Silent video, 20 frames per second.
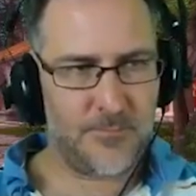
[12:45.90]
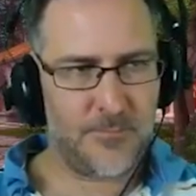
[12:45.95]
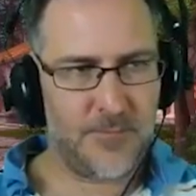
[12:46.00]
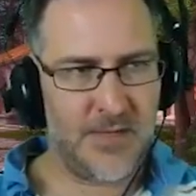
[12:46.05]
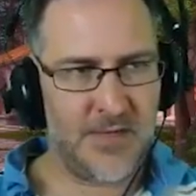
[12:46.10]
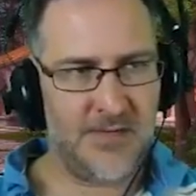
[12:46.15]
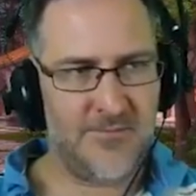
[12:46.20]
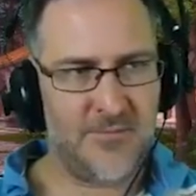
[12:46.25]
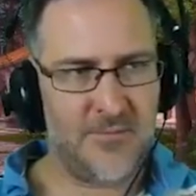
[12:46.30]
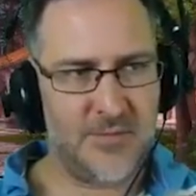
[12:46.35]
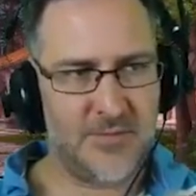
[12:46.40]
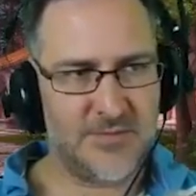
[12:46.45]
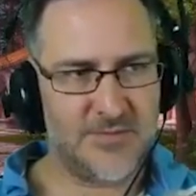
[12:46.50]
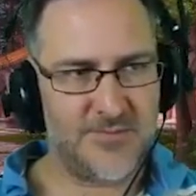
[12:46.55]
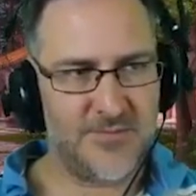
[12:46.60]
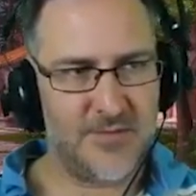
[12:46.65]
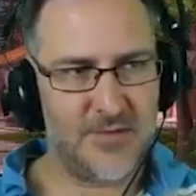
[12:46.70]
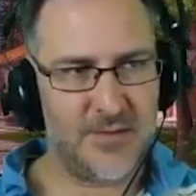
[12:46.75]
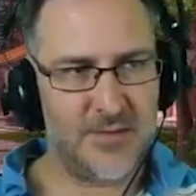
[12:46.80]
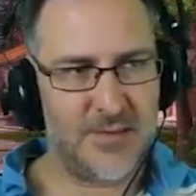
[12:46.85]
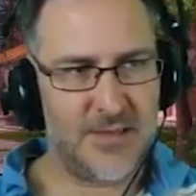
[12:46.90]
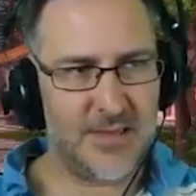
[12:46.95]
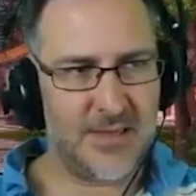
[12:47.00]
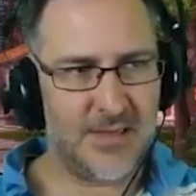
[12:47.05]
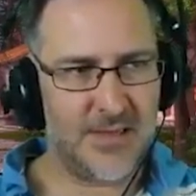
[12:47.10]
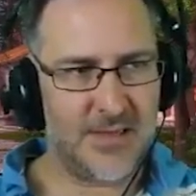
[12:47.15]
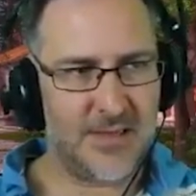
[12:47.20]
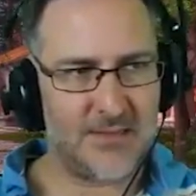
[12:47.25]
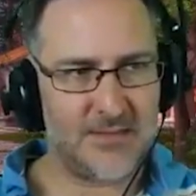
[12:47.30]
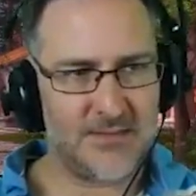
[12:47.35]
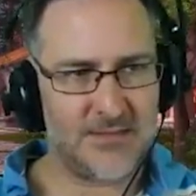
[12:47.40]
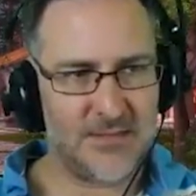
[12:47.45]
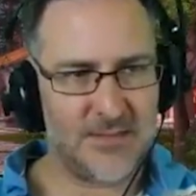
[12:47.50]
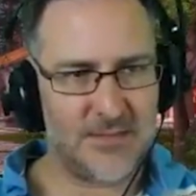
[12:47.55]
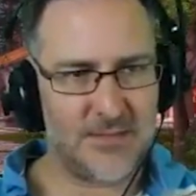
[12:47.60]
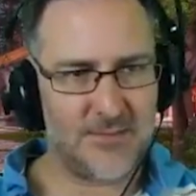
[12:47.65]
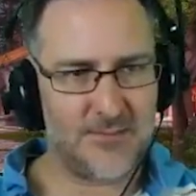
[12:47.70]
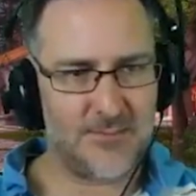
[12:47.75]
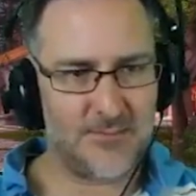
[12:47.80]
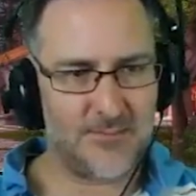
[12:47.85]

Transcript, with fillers: Man, if it wasn't for the lay hands, eh?